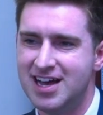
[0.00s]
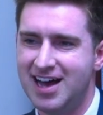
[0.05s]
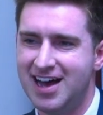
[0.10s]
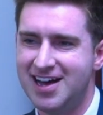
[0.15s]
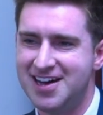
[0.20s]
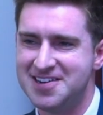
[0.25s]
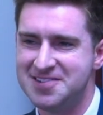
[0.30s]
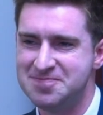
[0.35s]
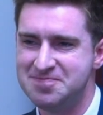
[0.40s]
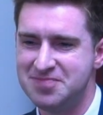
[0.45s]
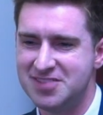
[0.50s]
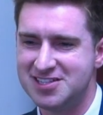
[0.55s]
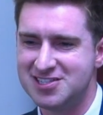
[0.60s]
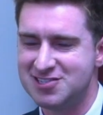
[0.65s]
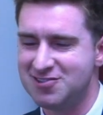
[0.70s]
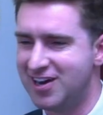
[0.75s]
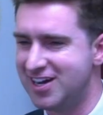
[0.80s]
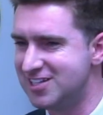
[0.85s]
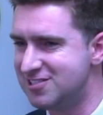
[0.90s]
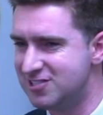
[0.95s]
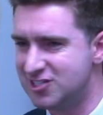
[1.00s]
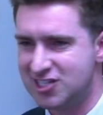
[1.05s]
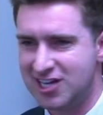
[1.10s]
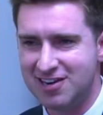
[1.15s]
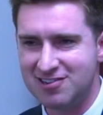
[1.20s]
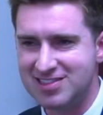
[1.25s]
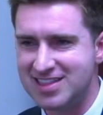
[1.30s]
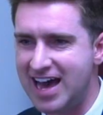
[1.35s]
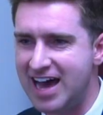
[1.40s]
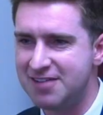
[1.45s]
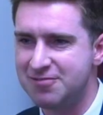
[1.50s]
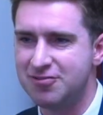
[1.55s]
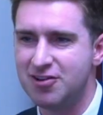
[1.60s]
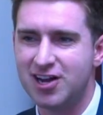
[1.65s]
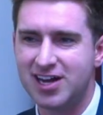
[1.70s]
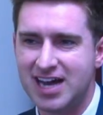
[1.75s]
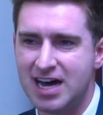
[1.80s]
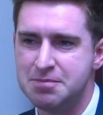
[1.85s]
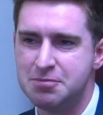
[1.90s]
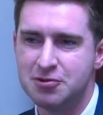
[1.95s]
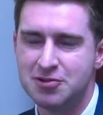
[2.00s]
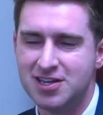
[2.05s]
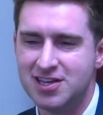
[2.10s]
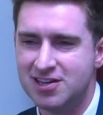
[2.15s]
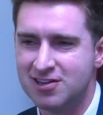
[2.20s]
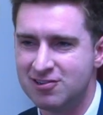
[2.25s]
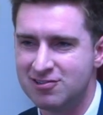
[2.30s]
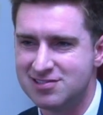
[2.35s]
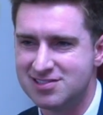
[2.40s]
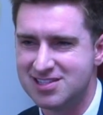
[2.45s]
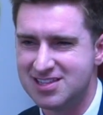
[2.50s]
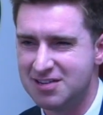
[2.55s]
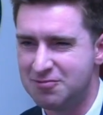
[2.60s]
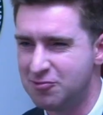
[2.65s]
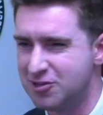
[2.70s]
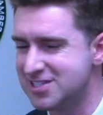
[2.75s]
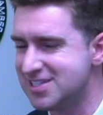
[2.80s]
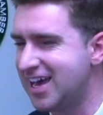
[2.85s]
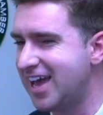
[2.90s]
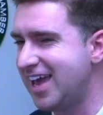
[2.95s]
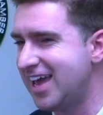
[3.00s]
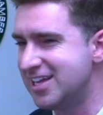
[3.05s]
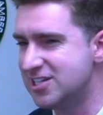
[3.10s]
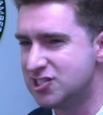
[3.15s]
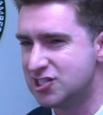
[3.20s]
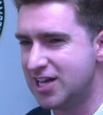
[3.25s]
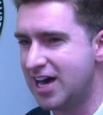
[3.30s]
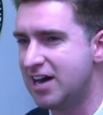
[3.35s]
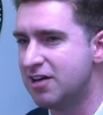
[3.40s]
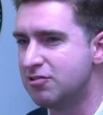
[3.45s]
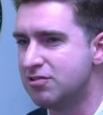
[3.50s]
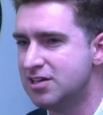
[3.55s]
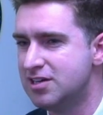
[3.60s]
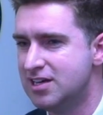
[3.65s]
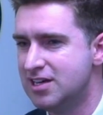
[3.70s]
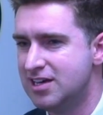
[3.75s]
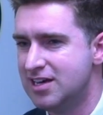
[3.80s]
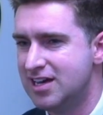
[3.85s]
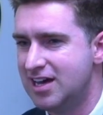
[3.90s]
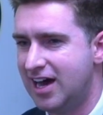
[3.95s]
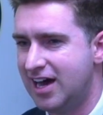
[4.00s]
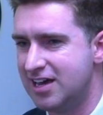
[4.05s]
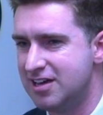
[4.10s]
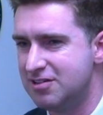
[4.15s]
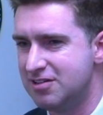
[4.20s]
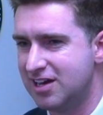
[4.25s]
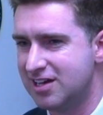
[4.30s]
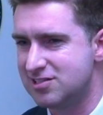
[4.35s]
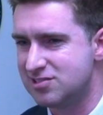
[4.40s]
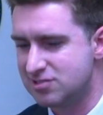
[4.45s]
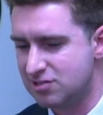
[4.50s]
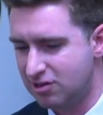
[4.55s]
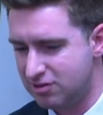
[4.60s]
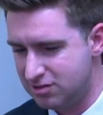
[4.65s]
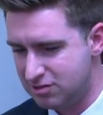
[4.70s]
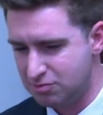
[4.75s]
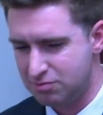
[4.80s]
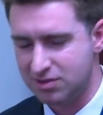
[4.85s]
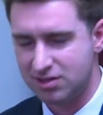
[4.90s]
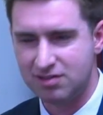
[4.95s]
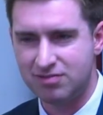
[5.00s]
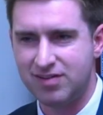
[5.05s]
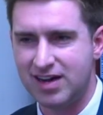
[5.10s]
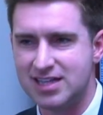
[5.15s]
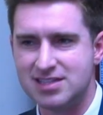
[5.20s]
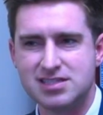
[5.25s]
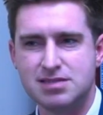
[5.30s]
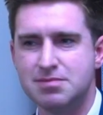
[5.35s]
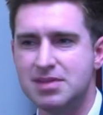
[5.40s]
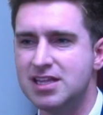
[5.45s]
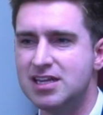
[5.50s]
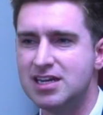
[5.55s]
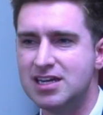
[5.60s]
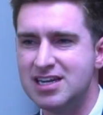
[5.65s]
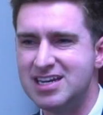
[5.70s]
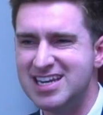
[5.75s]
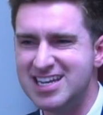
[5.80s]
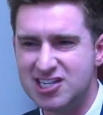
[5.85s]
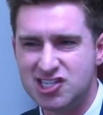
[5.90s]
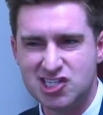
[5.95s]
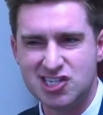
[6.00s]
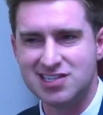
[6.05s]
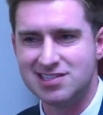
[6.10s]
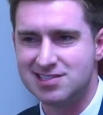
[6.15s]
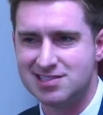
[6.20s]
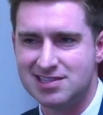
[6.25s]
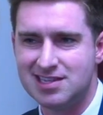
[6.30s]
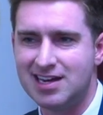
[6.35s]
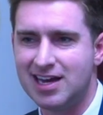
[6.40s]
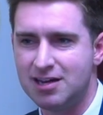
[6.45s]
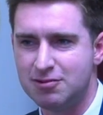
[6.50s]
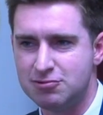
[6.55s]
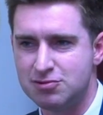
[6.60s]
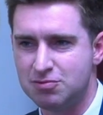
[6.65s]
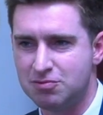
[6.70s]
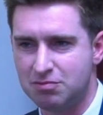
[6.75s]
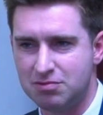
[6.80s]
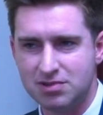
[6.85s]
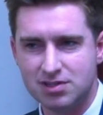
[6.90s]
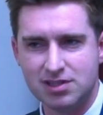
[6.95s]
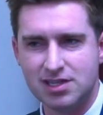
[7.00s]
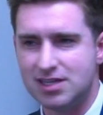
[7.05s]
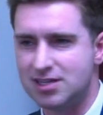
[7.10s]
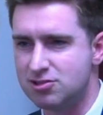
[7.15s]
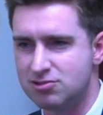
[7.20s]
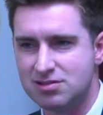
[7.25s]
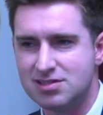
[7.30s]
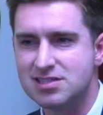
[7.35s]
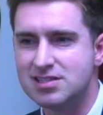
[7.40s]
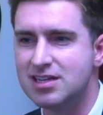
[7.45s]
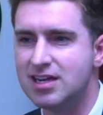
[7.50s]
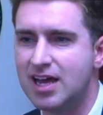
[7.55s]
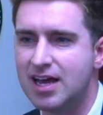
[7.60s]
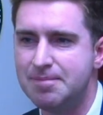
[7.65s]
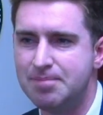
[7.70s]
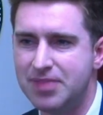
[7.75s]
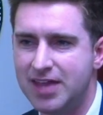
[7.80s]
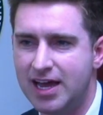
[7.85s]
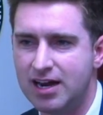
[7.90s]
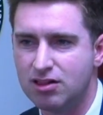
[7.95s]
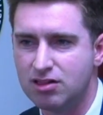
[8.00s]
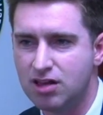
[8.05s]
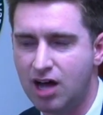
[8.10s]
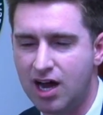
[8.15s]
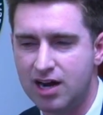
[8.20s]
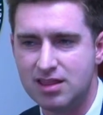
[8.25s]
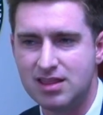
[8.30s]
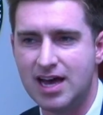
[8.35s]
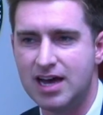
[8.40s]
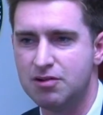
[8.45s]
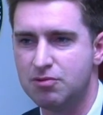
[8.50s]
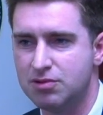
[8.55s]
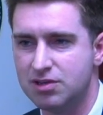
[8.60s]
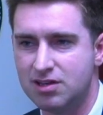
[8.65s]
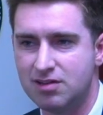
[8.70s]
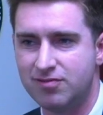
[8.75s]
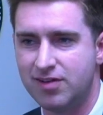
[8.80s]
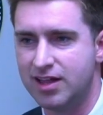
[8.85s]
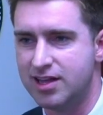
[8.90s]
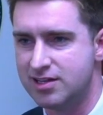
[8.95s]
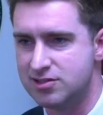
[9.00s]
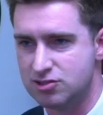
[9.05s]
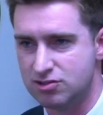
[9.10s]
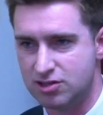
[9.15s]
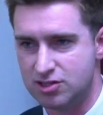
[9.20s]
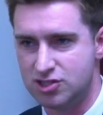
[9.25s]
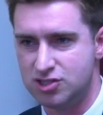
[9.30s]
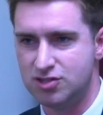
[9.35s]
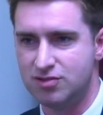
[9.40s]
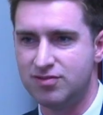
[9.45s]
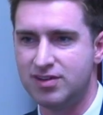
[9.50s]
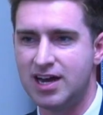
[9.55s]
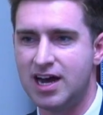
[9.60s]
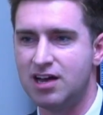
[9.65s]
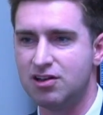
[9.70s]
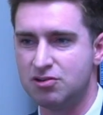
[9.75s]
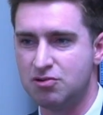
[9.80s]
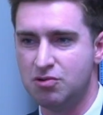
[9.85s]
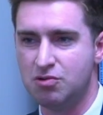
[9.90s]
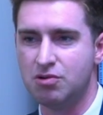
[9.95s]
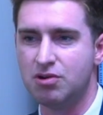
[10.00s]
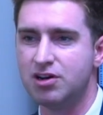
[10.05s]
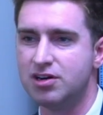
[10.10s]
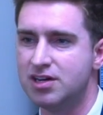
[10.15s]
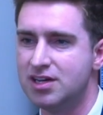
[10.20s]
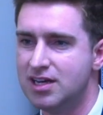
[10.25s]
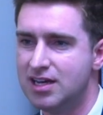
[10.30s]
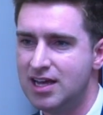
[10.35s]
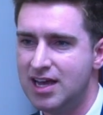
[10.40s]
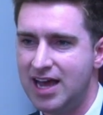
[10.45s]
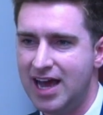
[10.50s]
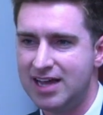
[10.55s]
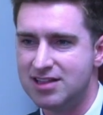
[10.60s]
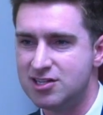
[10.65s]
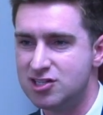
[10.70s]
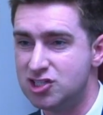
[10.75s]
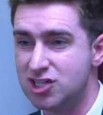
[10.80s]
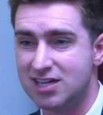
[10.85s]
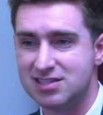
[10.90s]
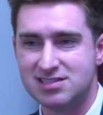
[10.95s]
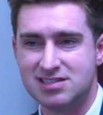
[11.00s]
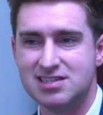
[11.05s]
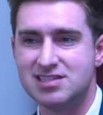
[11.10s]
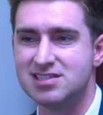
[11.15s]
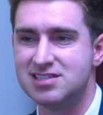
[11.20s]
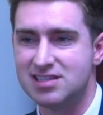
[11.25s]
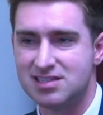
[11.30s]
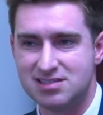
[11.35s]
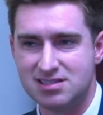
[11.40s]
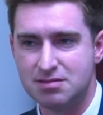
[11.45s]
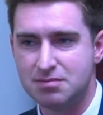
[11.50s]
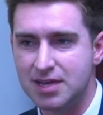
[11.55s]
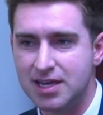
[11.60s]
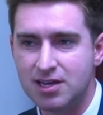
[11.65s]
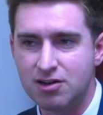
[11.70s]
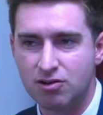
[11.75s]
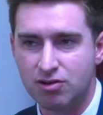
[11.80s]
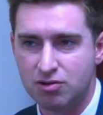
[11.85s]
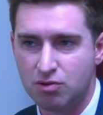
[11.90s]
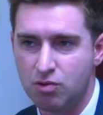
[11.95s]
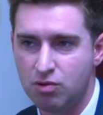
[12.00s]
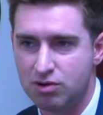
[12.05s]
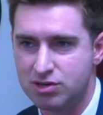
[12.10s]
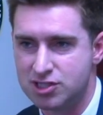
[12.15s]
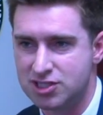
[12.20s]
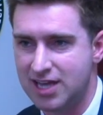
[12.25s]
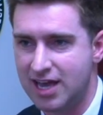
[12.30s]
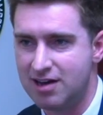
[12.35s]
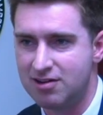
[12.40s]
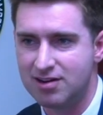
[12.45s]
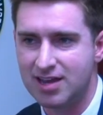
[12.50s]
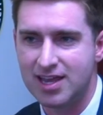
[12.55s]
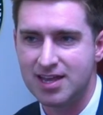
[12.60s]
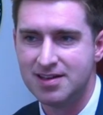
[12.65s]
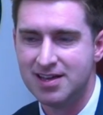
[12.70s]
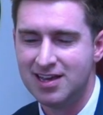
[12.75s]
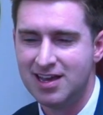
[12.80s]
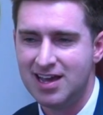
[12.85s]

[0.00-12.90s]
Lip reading: And so I chaired that for a couple years. And then once I aged out, I started to really find some of the niches that I was really interested in. And a lot of that really fell under the juvenile court and the justice system here in Orange County.